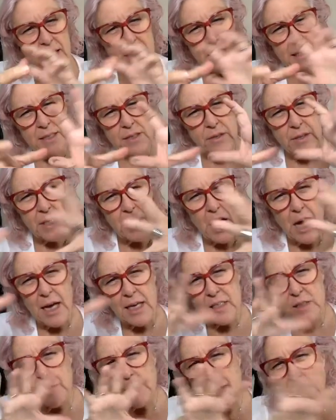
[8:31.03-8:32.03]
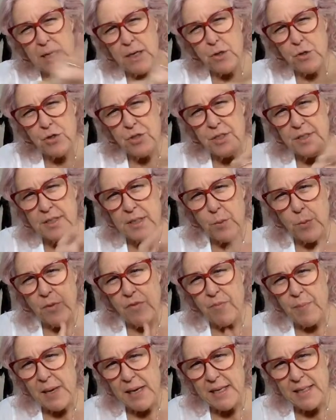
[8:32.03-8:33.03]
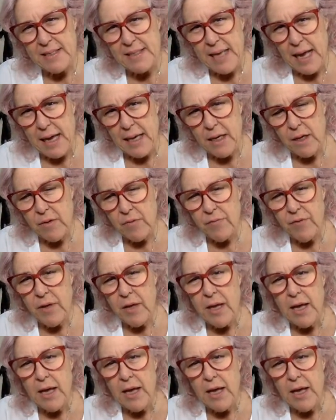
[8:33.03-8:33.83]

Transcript: These are the cosmic energies that we've been inside of.